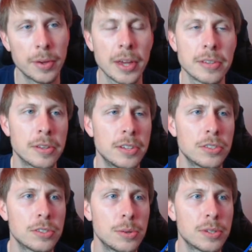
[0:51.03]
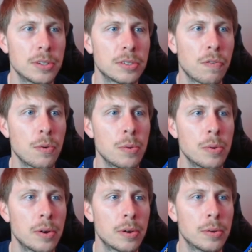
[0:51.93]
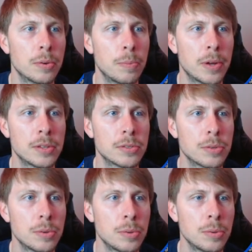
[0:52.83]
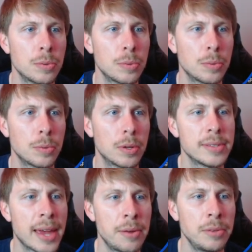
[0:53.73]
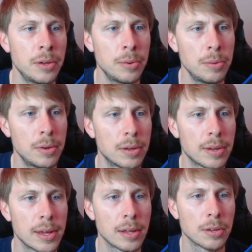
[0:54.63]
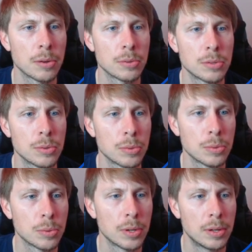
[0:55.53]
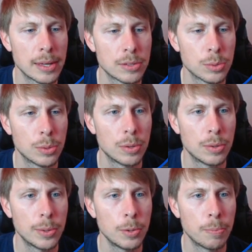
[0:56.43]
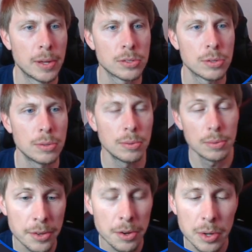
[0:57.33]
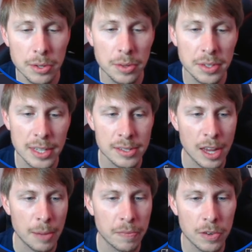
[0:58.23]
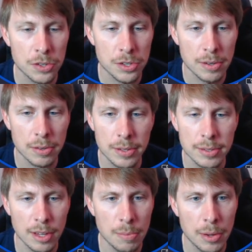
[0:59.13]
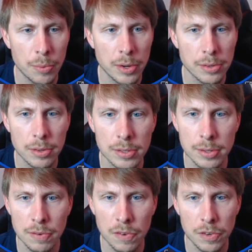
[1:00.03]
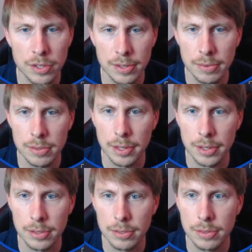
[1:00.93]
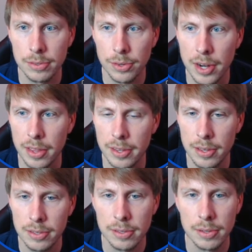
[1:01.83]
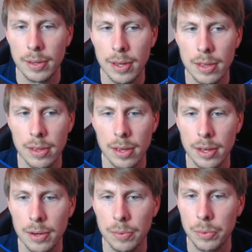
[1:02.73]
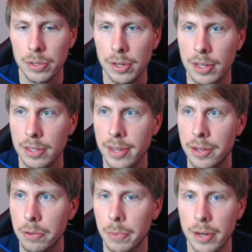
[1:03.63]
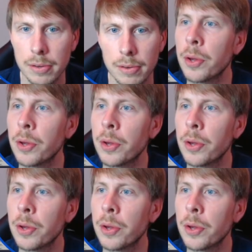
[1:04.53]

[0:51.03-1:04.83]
Okay, so let's just do a search for Ubuntu download and go to git Ubuntu. I don't want to do the desktop version this time. I want to server version. So let's try this. And then we're just gonna hit the download button.